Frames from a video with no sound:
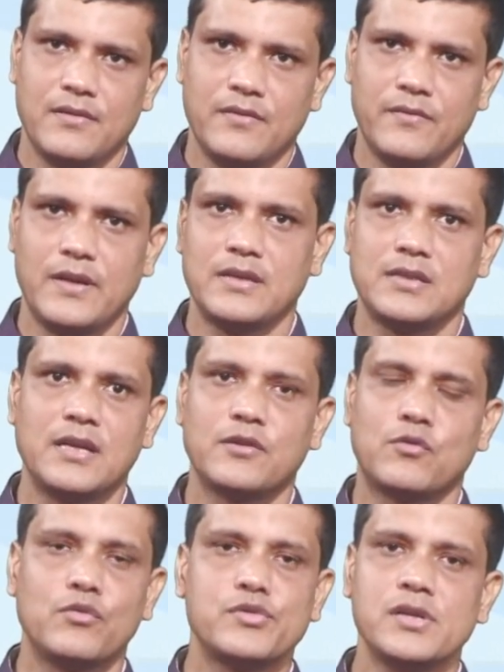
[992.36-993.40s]
financial
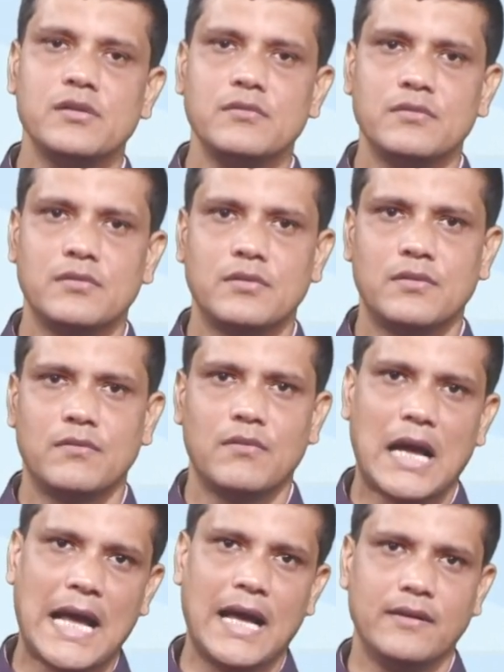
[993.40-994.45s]
inclusion,
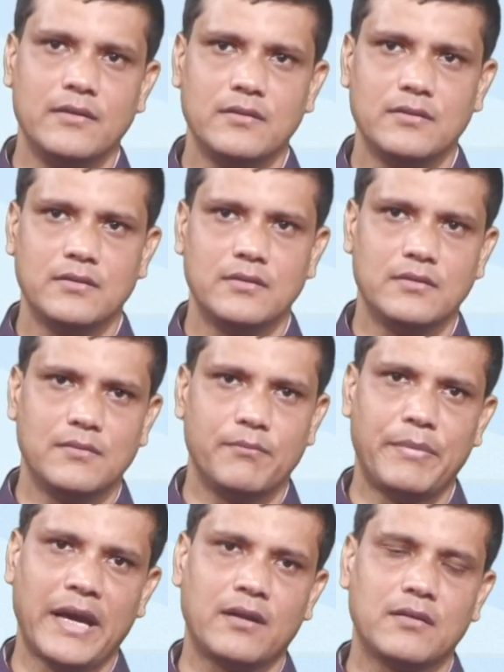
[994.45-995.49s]
and
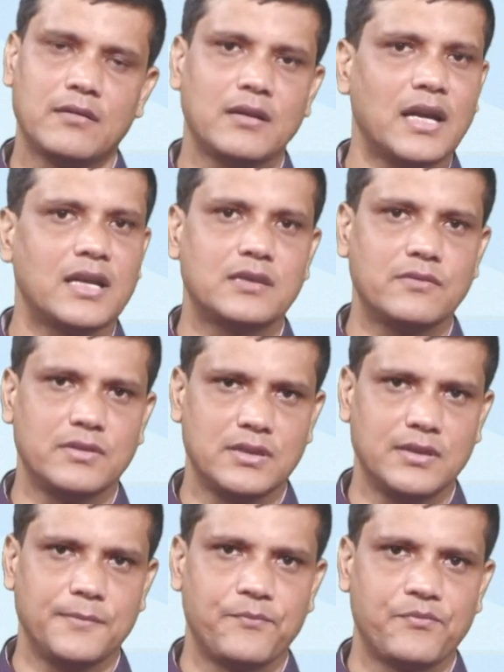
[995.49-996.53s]
bank
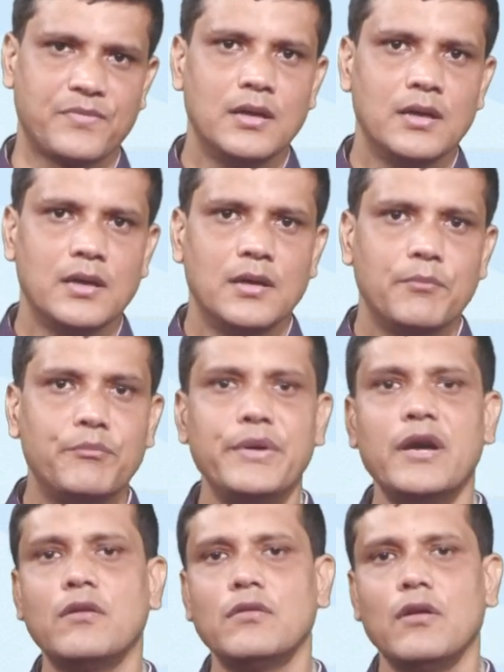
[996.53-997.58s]
connectivity.
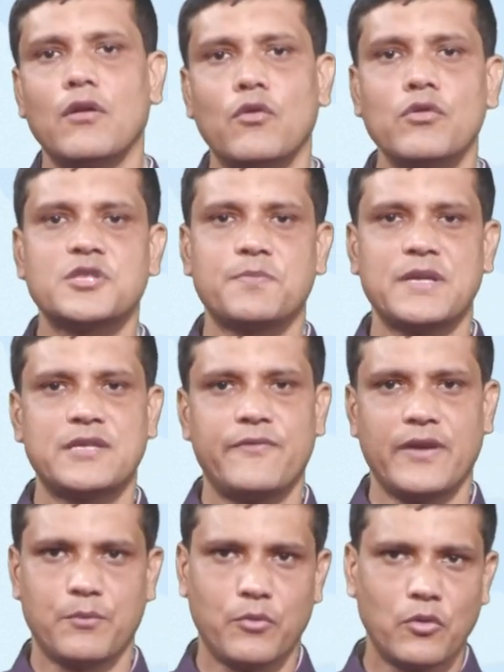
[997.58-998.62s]
Beyond
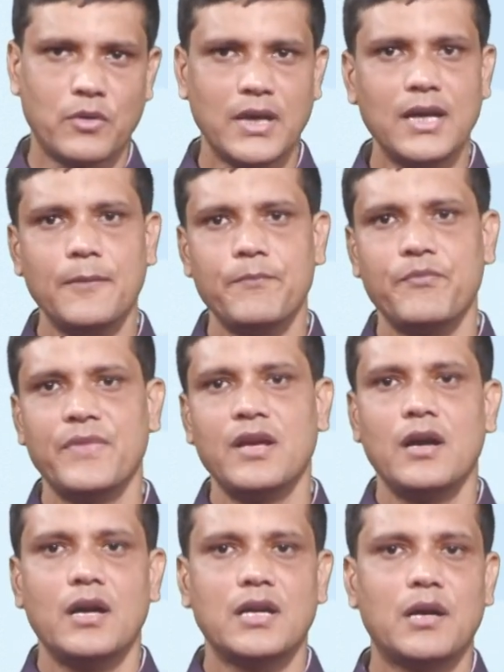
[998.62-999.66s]
loan-specific portal,
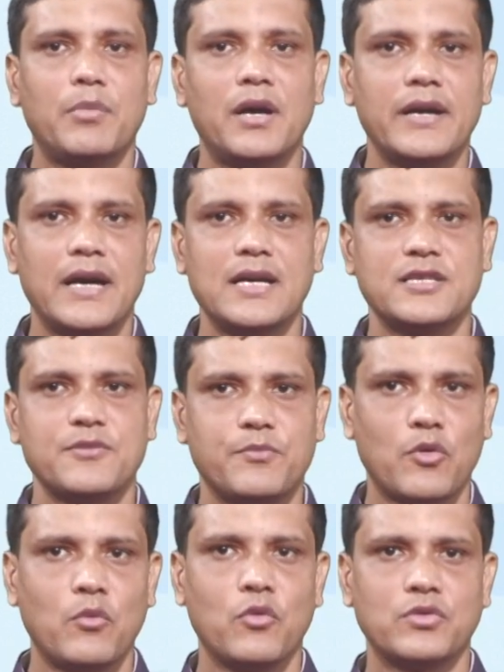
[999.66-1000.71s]
NABARD has
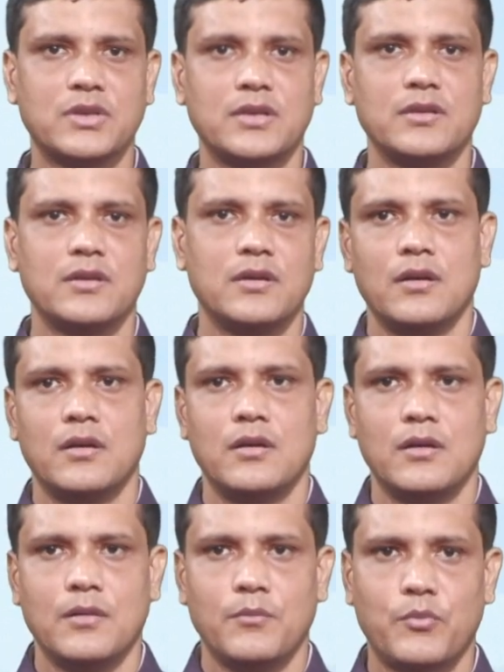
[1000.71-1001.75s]
promoted
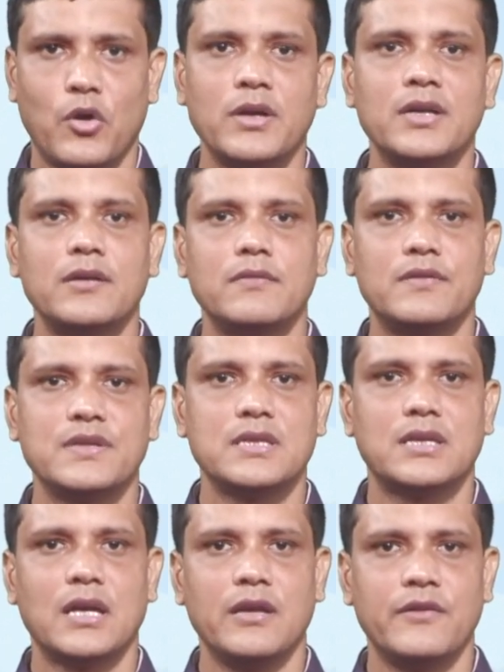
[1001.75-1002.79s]
broader
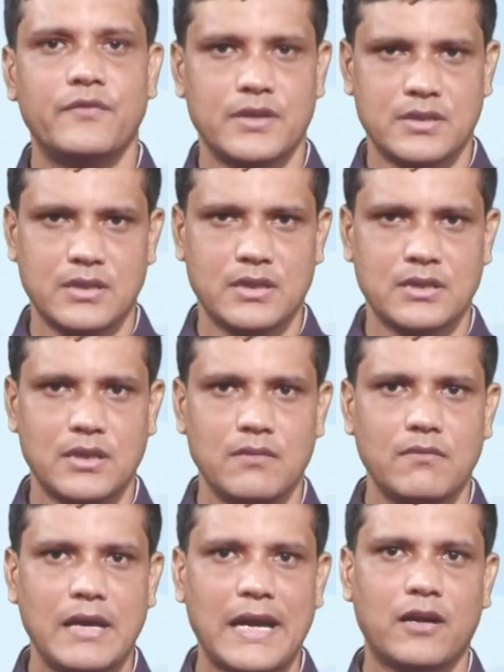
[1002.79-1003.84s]
digital infrastructure
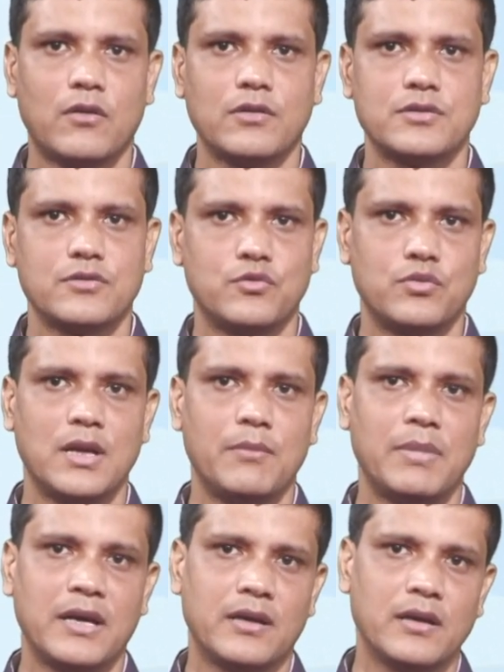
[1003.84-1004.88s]
across rural
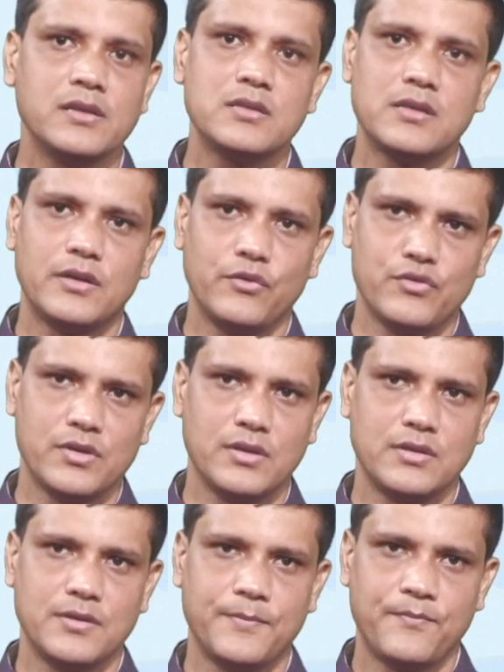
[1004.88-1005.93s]
banking institutions.